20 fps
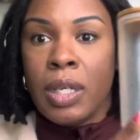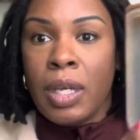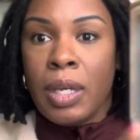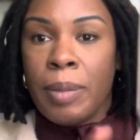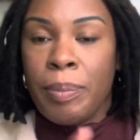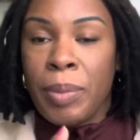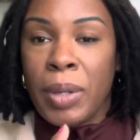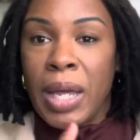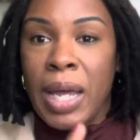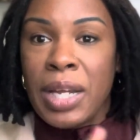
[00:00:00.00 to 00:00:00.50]

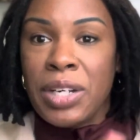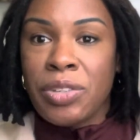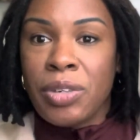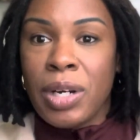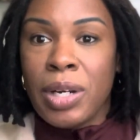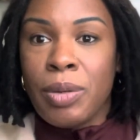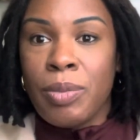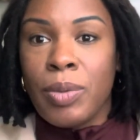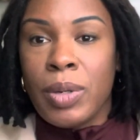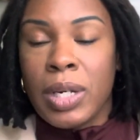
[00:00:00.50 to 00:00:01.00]
But I
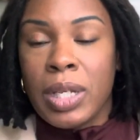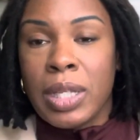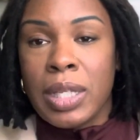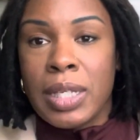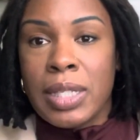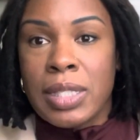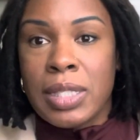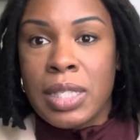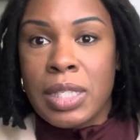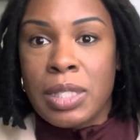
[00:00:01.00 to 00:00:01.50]
drank one of
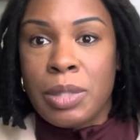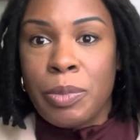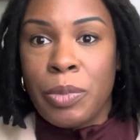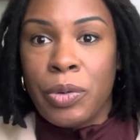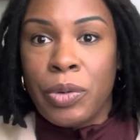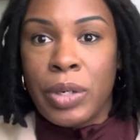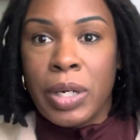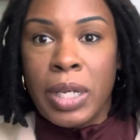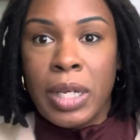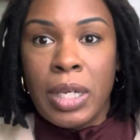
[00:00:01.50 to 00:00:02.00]
these this
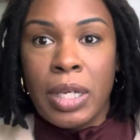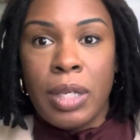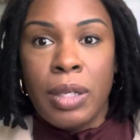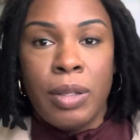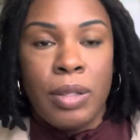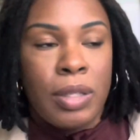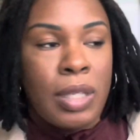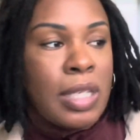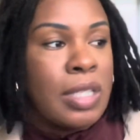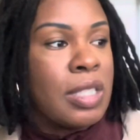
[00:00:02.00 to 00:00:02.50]
morning.
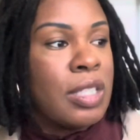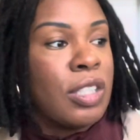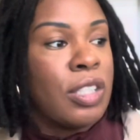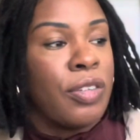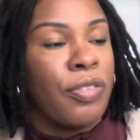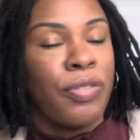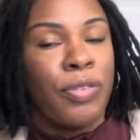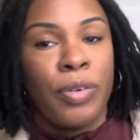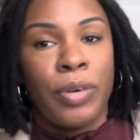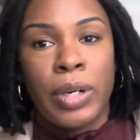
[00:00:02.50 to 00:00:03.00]
This is a
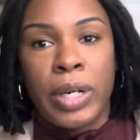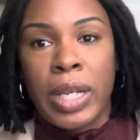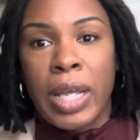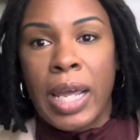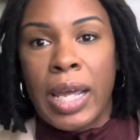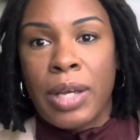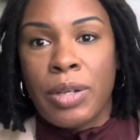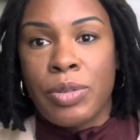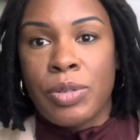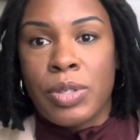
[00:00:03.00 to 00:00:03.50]

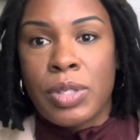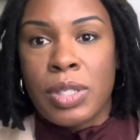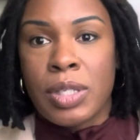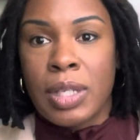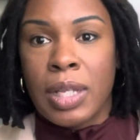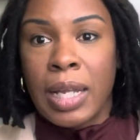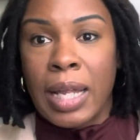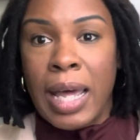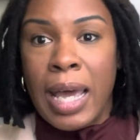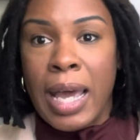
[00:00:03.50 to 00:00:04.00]
40-ounce
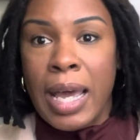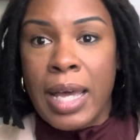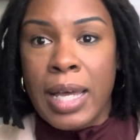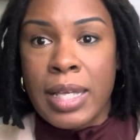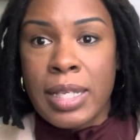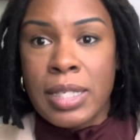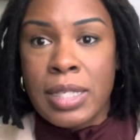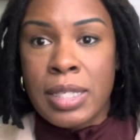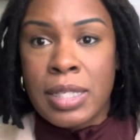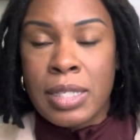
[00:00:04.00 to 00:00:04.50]

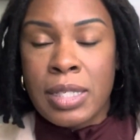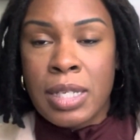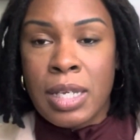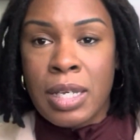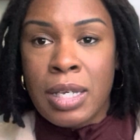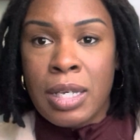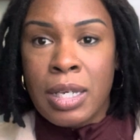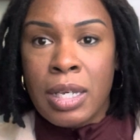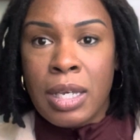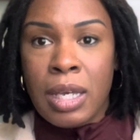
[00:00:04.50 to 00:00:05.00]
glass.
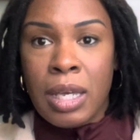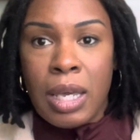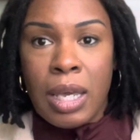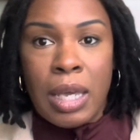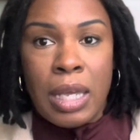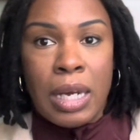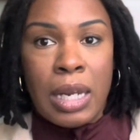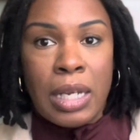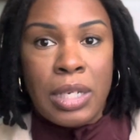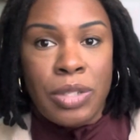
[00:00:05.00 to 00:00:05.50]

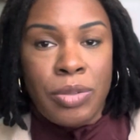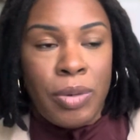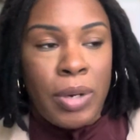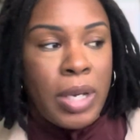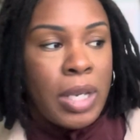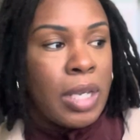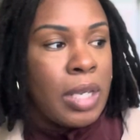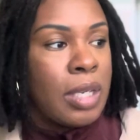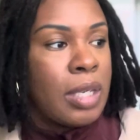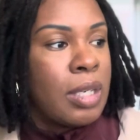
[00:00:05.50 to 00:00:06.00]
And I
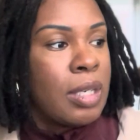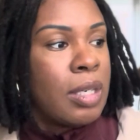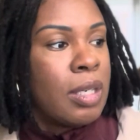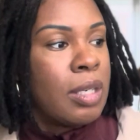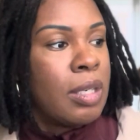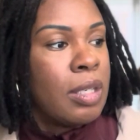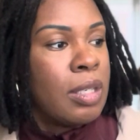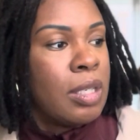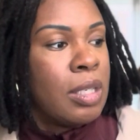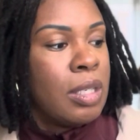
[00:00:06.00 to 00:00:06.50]
drank
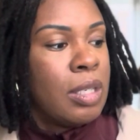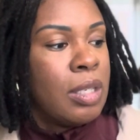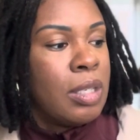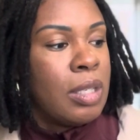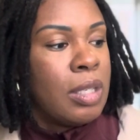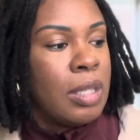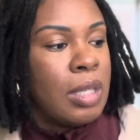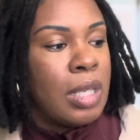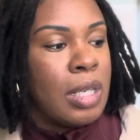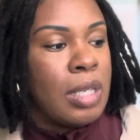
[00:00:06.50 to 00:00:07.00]

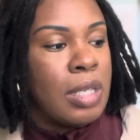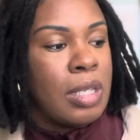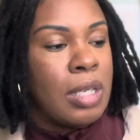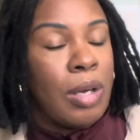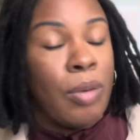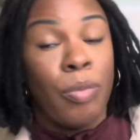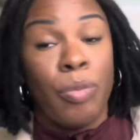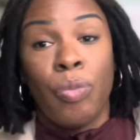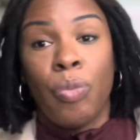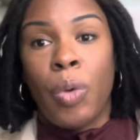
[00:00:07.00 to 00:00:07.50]
the
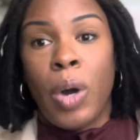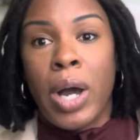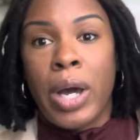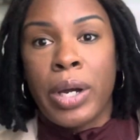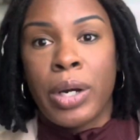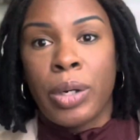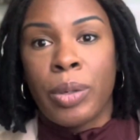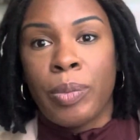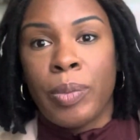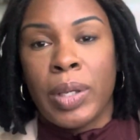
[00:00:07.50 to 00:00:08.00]

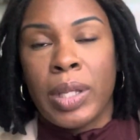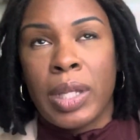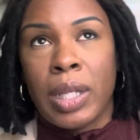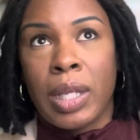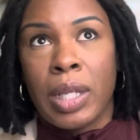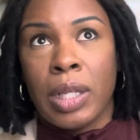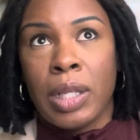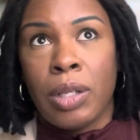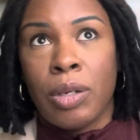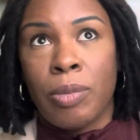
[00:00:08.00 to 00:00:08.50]
water with a
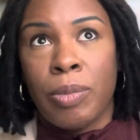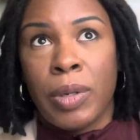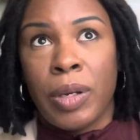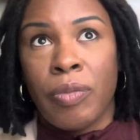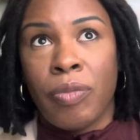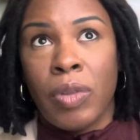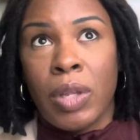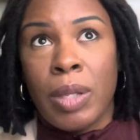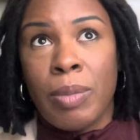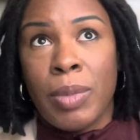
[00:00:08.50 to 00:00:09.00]
little bit of
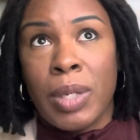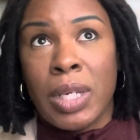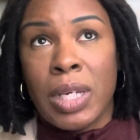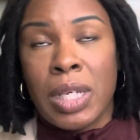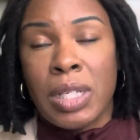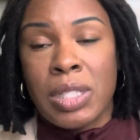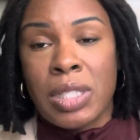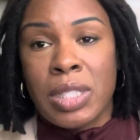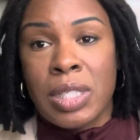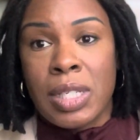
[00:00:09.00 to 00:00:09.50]
lemon
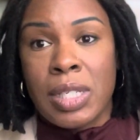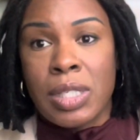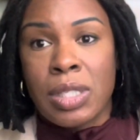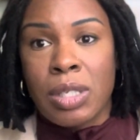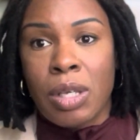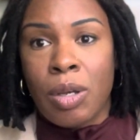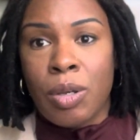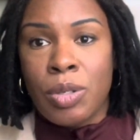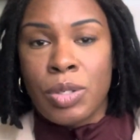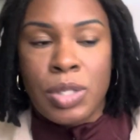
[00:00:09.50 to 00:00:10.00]
and sea
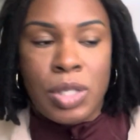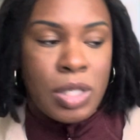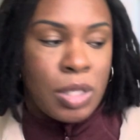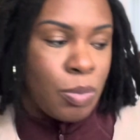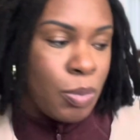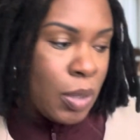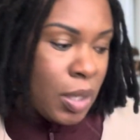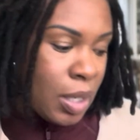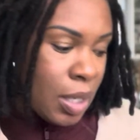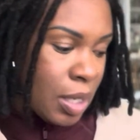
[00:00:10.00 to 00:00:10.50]
salt just
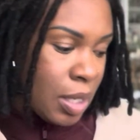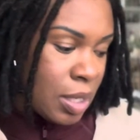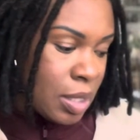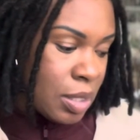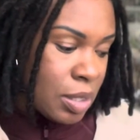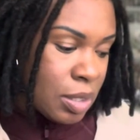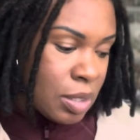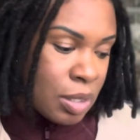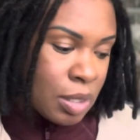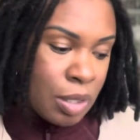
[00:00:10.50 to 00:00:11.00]

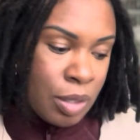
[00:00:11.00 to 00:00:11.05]
because